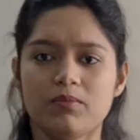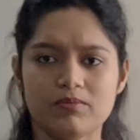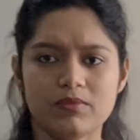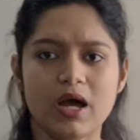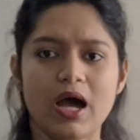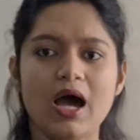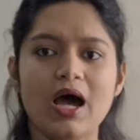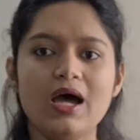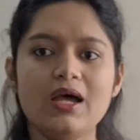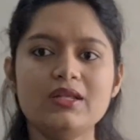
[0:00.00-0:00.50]

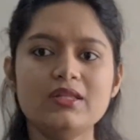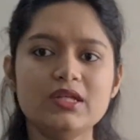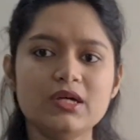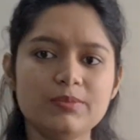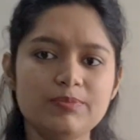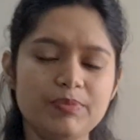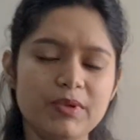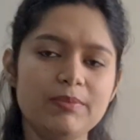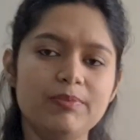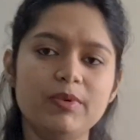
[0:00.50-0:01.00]
are the
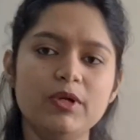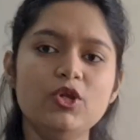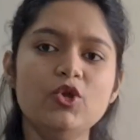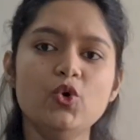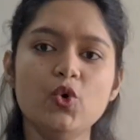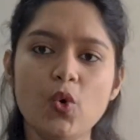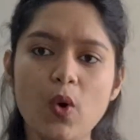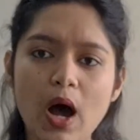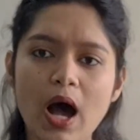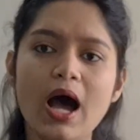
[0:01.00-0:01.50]
people
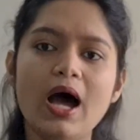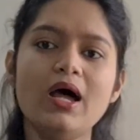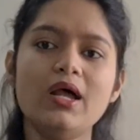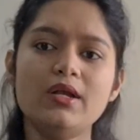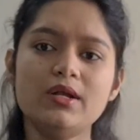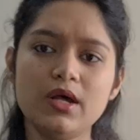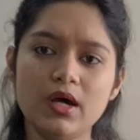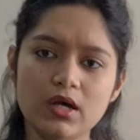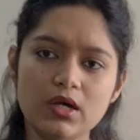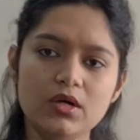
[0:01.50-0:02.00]
who
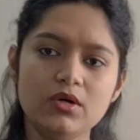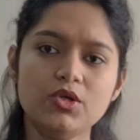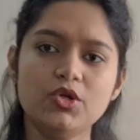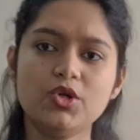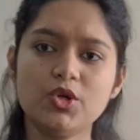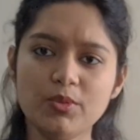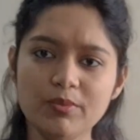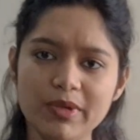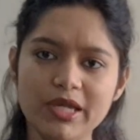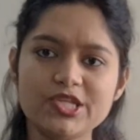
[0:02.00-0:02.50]
are you
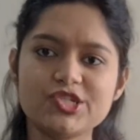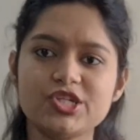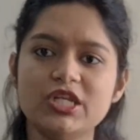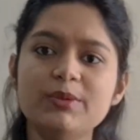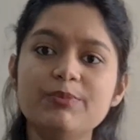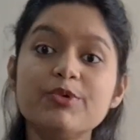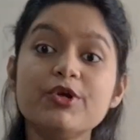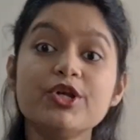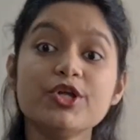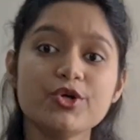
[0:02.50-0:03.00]
know
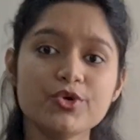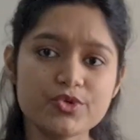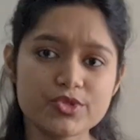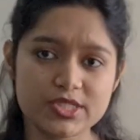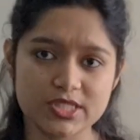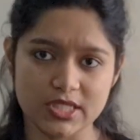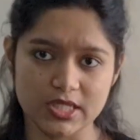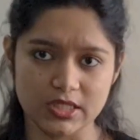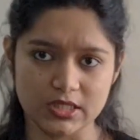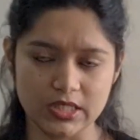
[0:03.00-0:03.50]
majorly
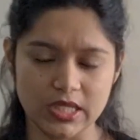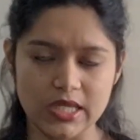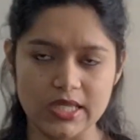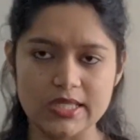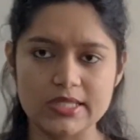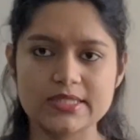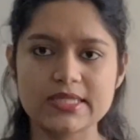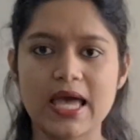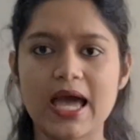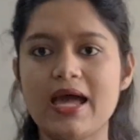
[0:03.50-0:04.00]
producing
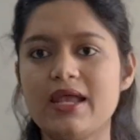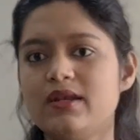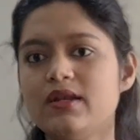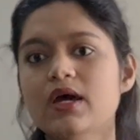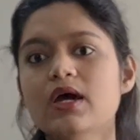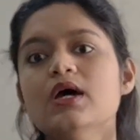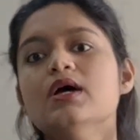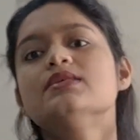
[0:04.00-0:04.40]
things and